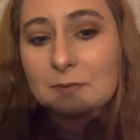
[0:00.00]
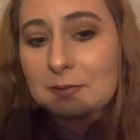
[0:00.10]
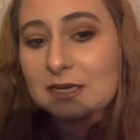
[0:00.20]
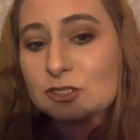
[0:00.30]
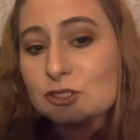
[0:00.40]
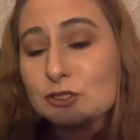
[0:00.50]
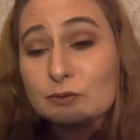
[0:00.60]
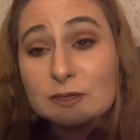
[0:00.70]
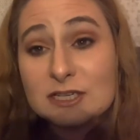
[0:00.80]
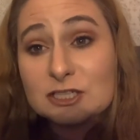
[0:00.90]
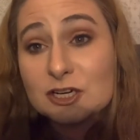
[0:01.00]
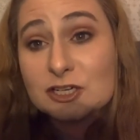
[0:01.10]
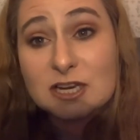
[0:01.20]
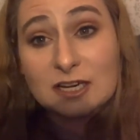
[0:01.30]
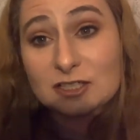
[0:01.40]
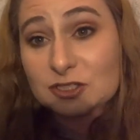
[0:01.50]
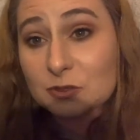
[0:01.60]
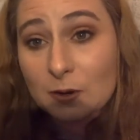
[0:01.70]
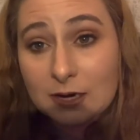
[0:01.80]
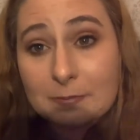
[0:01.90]
me to do research and a
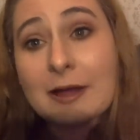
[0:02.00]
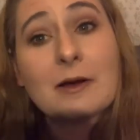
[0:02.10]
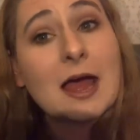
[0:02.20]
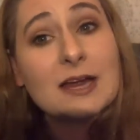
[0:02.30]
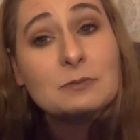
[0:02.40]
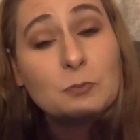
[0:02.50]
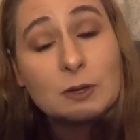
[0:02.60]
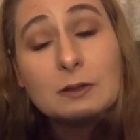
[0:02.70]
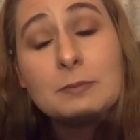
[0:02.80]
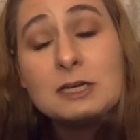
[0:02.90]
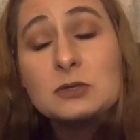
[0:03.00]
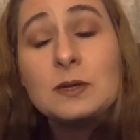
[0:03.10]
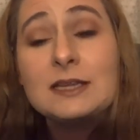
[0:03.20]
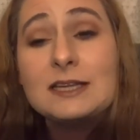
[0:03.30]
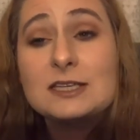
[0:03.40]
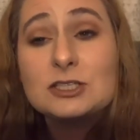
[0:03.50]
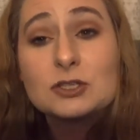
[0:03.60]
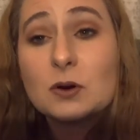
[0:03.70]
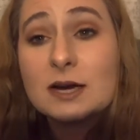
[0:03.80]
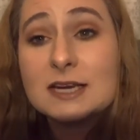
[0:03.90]
story about. I will be doing these
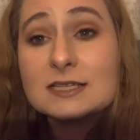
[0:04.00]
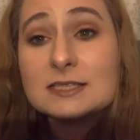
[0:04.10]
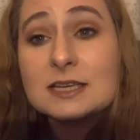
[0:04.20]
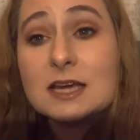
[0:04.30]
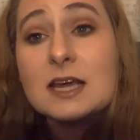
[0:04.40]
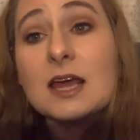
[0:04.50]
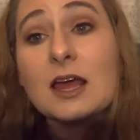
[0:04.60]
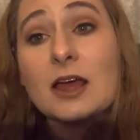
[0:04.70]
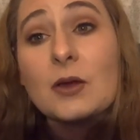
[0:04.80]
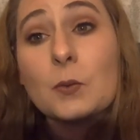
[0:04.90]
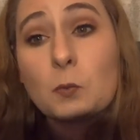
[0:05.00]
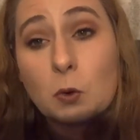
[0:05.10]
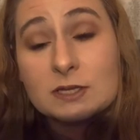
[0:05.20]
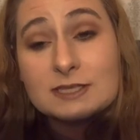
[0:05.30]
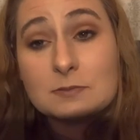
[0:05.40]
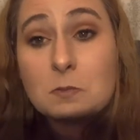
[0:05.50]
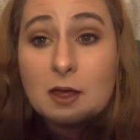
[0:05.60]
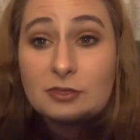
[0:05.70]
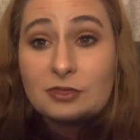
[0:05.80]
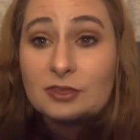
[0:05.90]
stories once a
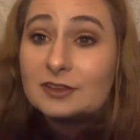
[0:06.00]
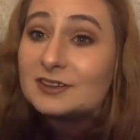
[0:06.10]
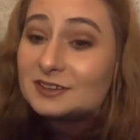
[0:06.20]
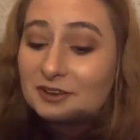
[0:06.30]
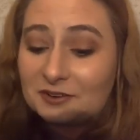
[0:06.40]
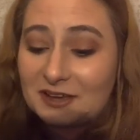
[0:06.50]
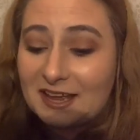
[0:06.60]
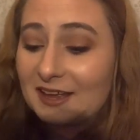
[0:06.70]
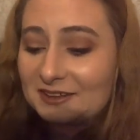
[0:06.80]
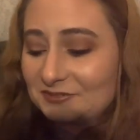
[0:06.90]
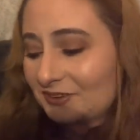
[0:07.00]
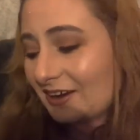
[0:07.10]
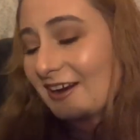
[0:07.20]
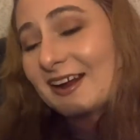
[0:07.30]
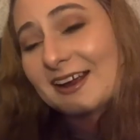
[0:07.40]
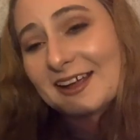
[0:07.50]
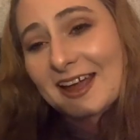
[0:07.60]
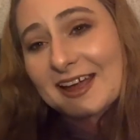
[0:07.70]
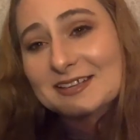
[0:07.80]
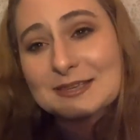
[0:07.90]
month, okay? All right,
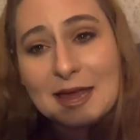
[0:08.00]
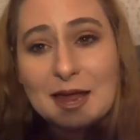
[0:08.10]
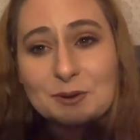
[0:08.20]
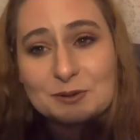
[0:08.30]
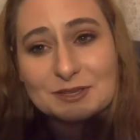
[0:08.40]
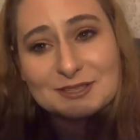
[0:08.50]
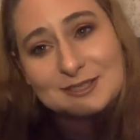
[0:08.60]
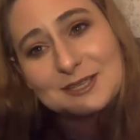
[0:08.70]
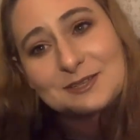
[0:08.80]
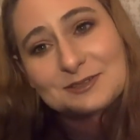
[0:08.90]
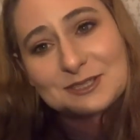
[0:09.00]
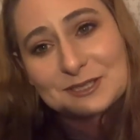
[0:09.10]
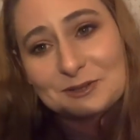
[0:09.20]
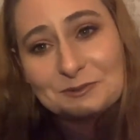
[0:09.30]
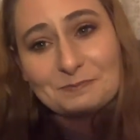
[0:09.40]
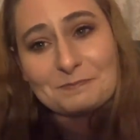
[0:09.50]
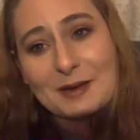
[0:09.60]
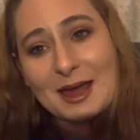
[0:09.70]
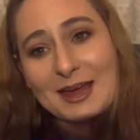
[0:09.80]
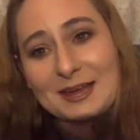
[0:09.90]
guys, I will see you soon.
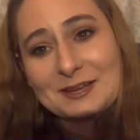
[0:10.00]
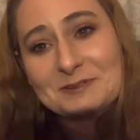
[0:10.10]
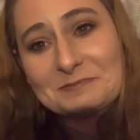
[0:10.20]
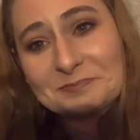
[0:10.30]
Bye.